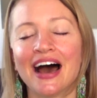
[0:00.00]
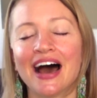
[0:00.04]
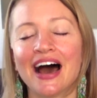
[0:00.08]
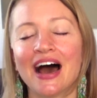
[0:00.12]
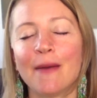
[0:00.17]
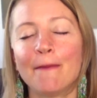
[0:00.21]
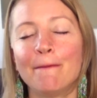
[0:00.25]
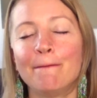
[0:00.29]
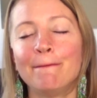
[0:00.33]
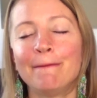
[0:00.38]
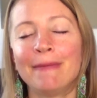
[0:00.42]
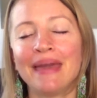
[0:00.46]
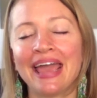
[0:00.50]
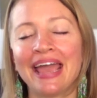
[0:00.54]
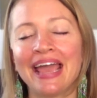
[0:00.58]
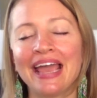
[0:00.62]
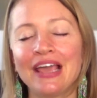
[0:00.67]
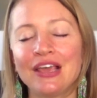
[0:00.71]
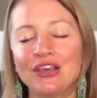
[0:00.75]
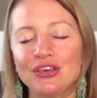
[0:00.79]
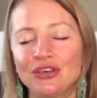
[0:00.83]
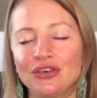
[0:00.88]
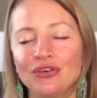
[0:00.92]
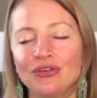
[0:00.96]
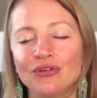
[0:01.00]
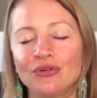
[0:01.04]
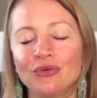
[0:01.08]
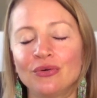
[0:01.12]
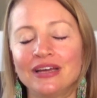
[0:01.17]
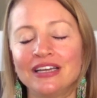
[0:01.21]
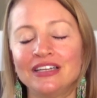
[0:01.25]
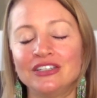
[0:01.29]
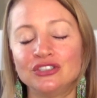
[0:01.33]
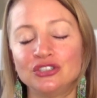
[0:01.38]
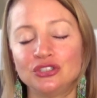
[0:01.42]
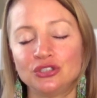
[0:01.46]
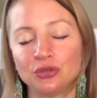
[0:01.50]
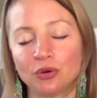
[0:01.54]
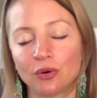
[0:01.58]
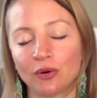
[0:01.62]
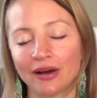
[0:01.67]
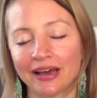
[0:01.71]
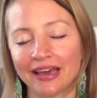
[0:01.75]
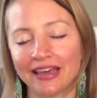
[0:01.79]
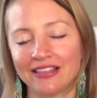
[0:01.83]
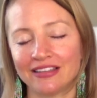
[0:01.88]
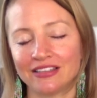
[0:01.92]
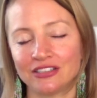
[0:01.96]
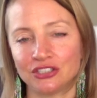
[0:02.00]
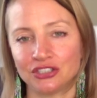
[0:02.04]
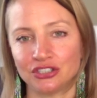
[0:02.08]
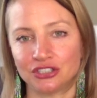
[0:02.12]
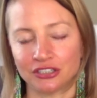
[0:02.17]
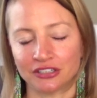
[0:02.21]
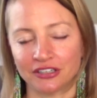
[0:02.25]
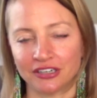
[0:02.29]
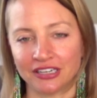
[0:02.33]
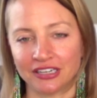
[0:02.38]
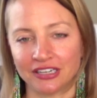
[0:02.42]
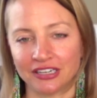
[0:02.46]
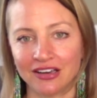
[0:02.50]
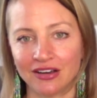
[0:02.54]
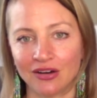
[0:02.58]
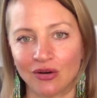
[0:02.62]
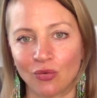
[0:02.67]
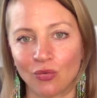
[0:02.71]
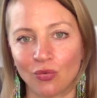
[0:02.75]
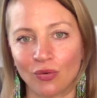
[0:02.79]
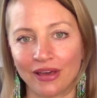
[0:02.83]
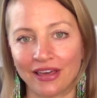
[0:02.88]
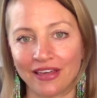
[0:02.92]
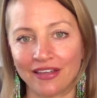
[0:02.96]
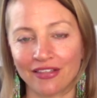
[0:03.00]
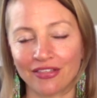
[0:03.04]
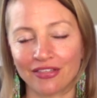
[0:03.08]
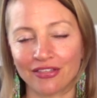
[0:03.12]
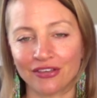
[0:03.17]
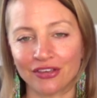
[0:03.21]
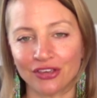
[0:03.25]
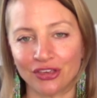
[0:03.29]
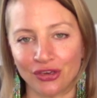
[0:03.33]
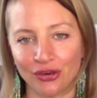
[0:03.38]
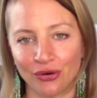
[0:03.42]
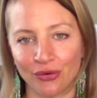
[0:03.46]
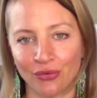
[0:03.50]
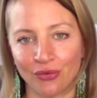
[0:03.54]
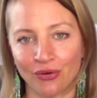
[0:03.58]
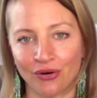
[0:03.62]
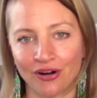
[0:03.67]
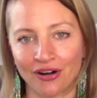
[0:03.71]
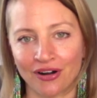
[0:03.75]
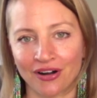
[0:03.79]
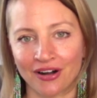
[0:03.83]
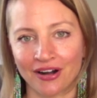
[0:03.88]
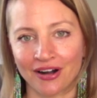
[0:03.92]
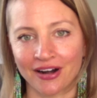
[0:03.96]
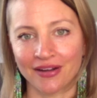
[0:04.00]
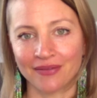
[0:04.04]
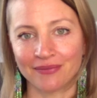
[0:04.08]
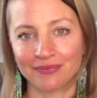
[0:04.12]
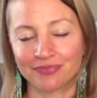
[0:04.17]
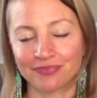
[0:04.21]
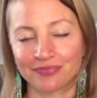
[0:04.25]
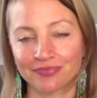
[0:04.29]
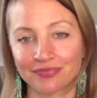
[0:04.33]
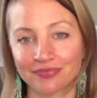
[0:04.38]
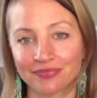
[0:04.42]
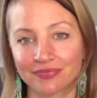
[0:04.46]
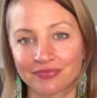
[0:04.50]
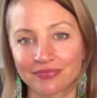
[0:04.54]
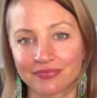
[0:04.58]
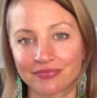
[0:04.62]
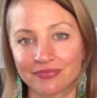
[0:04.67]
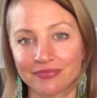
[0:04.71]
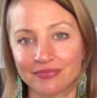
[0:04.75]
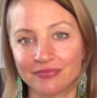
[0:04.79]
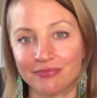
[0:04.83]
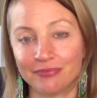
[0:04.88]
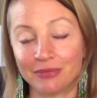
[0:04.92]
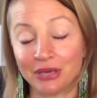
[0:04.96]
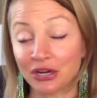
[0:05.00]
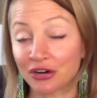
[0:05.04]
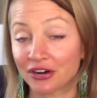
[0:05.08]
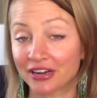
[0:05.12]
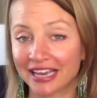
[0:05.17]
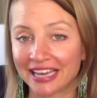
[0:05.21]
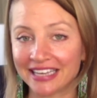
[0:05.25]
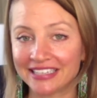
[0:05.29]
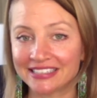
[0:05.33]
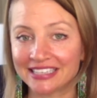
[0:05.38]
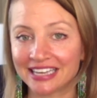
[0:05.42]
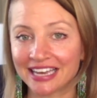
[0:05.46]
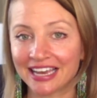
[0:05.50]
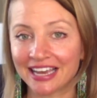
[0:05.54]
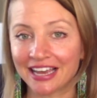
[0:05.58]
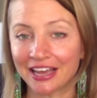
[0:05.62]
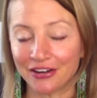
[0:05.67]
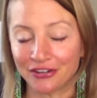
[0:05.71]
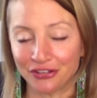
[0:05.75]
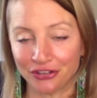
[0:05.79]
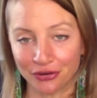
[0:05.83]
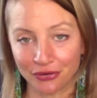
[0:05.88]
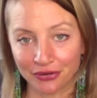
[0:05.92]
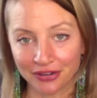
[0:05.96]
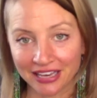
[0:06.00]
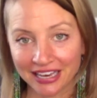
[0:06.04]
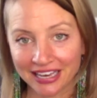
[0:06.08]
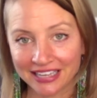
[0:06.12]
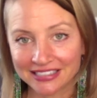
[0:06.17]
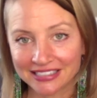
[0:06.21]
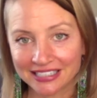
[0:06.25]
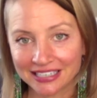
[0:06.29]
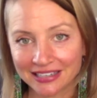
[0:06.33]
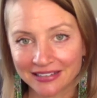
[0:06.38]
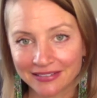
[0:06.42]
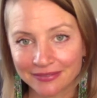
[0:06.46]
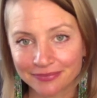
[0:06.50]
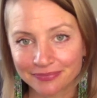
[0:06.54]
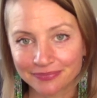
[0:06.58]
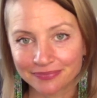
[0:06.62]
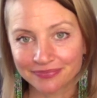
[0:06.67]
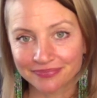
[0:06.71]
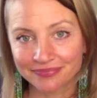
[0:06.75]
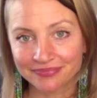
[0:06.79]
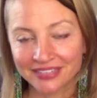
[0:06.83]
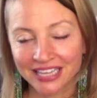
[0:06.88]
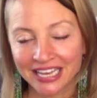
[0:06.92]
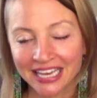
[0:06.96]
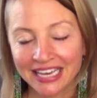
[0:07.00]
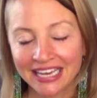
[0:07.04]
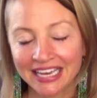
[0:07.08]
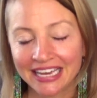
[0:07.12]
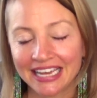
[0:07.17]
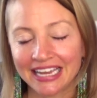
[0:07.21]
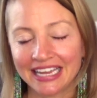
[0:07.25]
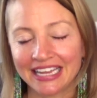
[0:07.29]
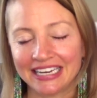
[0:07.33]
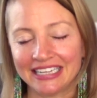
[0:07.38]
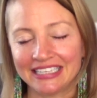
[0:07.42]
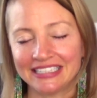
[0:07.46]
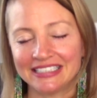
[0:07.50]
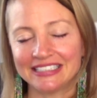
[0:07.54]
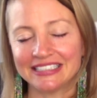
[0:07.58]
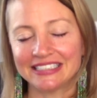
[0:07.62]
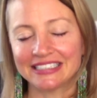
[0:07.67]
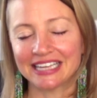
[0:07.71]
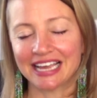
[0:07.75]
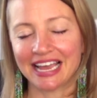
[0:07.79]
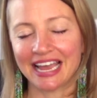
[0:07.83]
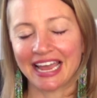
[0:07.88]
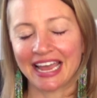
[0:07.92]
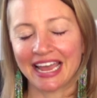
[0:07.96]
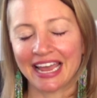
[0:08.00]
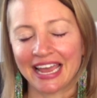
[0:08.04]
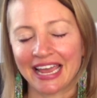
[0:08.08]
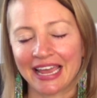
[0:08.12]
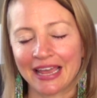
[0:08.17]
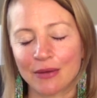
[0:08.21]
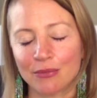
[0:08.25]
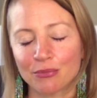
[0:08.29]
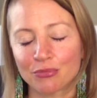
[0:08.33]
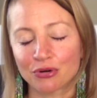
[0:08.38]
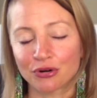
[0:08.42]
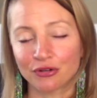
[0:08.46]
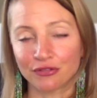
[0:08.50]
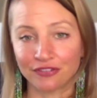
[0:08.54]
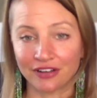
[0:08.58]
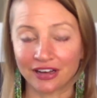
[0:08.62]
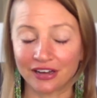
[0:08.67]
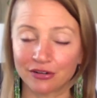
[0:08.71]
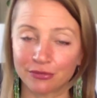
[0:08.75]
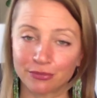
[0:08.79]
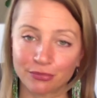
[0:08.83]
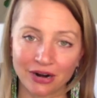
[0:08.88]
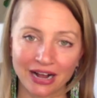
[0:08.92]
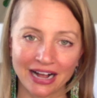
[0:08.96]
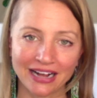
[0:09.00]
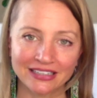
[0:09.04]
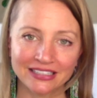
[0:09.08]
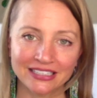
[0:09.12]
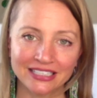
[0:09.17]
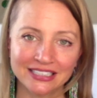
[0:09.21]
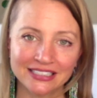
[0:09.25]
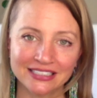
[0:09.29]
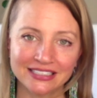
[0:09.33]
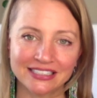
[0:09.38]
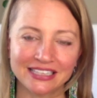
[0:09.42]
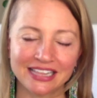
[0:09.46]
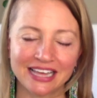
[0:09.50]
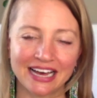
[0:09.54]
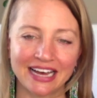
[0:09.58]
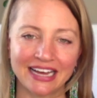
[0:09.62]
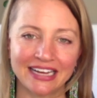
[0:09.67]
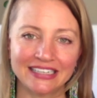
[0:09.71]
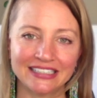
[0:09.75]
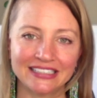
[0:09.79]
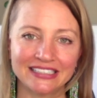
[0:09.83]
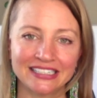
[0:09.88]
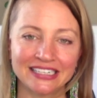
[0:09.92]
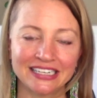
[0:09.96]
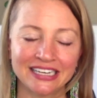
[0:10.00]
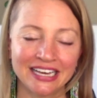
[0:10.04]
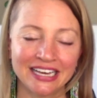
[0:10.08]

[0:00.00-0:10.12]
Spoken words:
May you enjoy this journey with your mirror gazing and Yoni gazing. It is a profound practice that